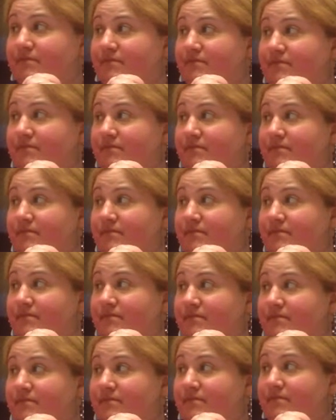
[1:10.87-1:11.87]

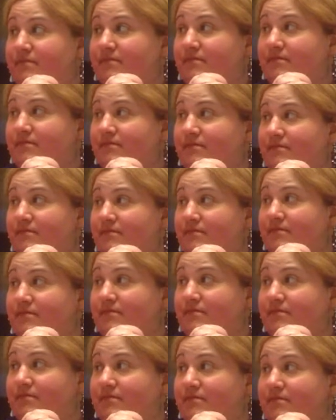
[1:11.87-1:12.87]

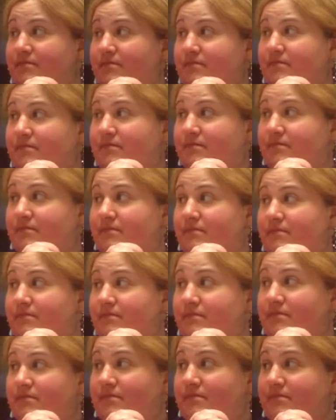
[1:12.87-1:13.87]

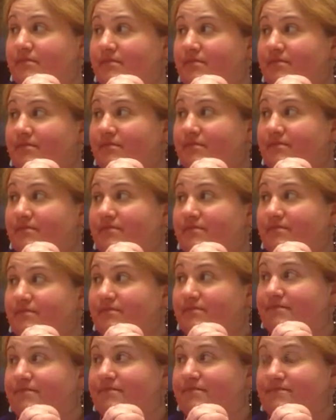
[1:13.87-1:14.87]

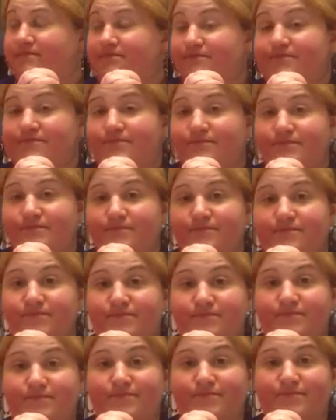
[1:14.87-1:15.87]

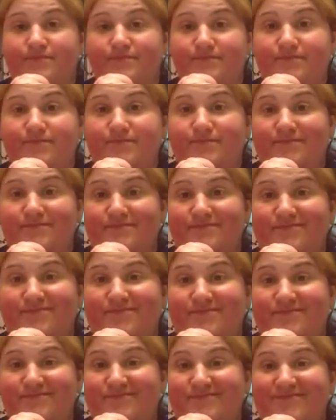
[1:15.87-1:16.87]

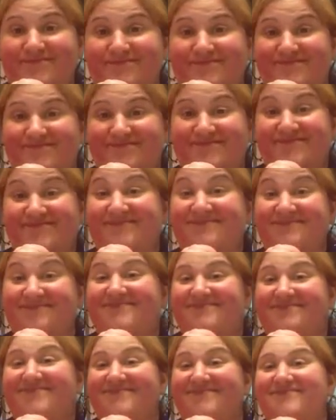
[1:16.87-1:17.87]

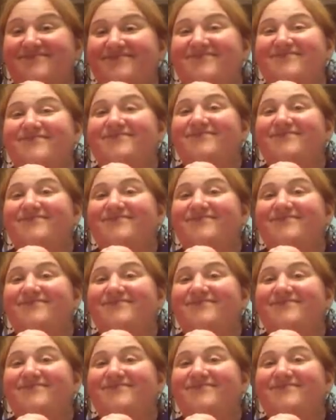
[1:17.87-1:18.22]
This person isn't speaking.